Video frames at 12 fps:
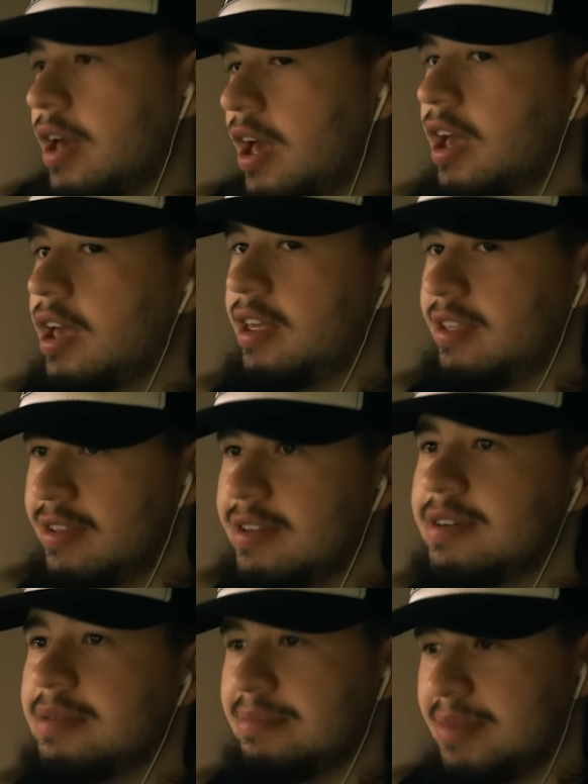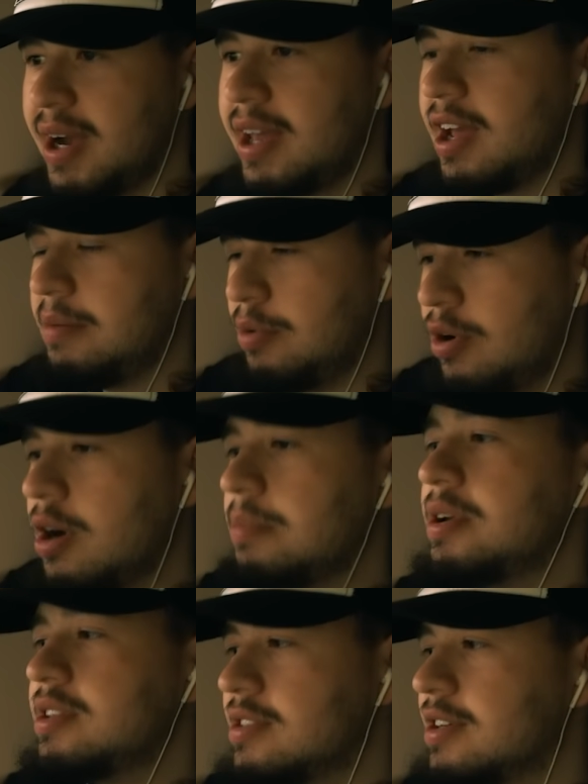Hey, pineapple on
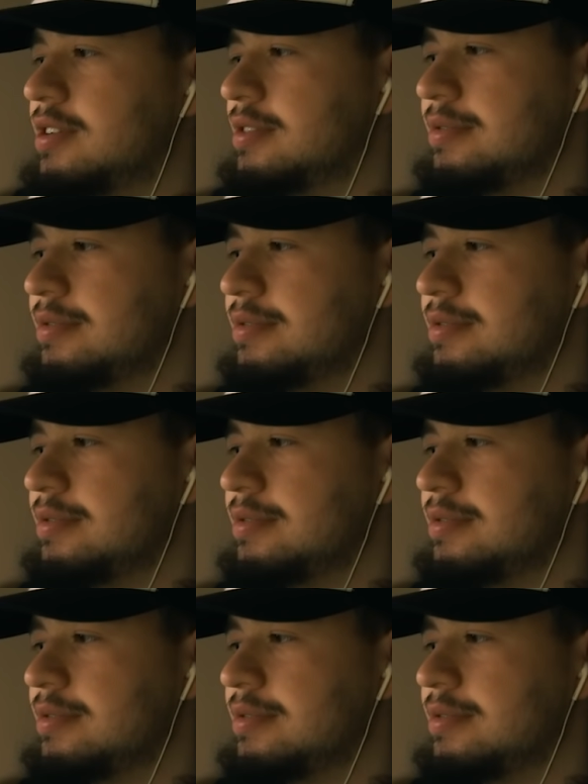pizza.